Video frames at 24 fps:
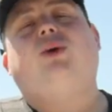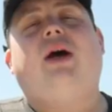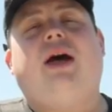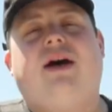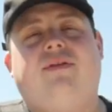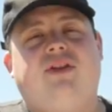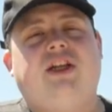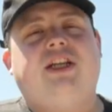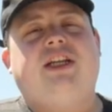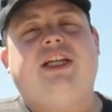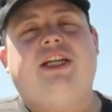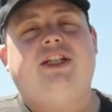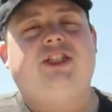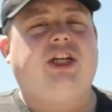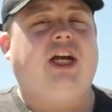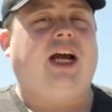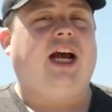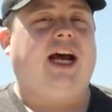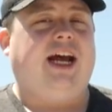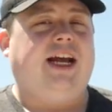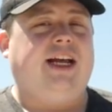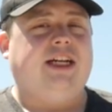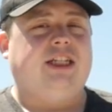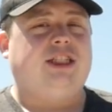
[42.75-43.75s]
have the D J
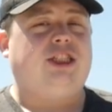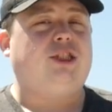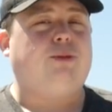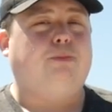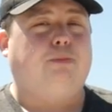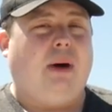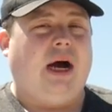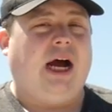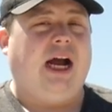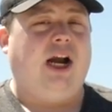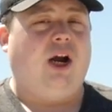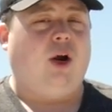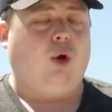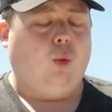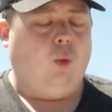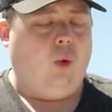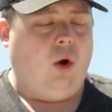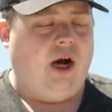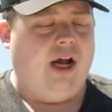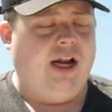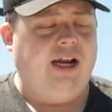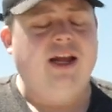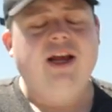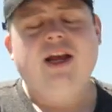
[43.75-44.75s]
I Inspire
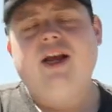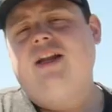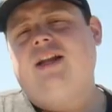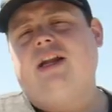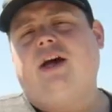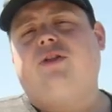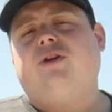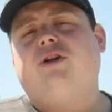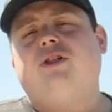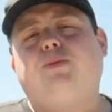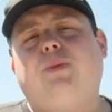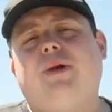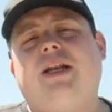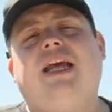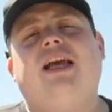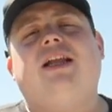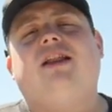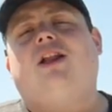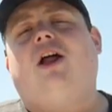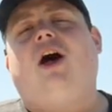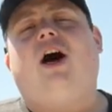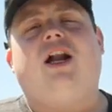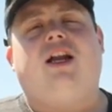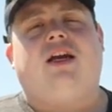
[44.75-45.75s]
one. Now there's been a
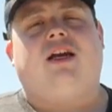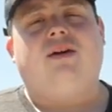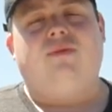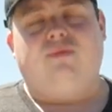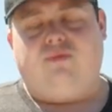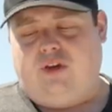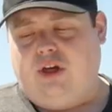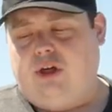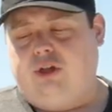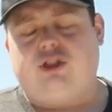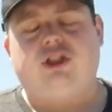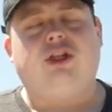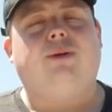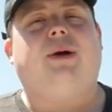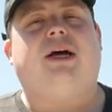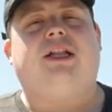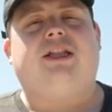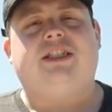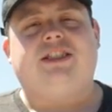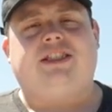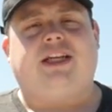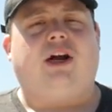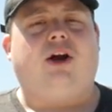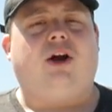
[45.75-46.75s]
lot of confusion about
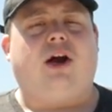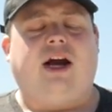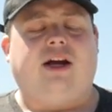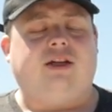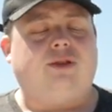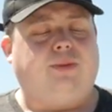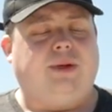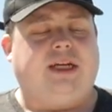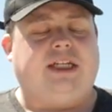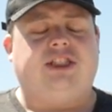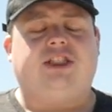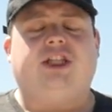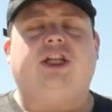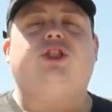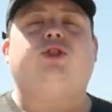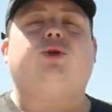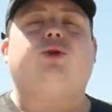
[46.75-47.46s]
these aircrafts because of the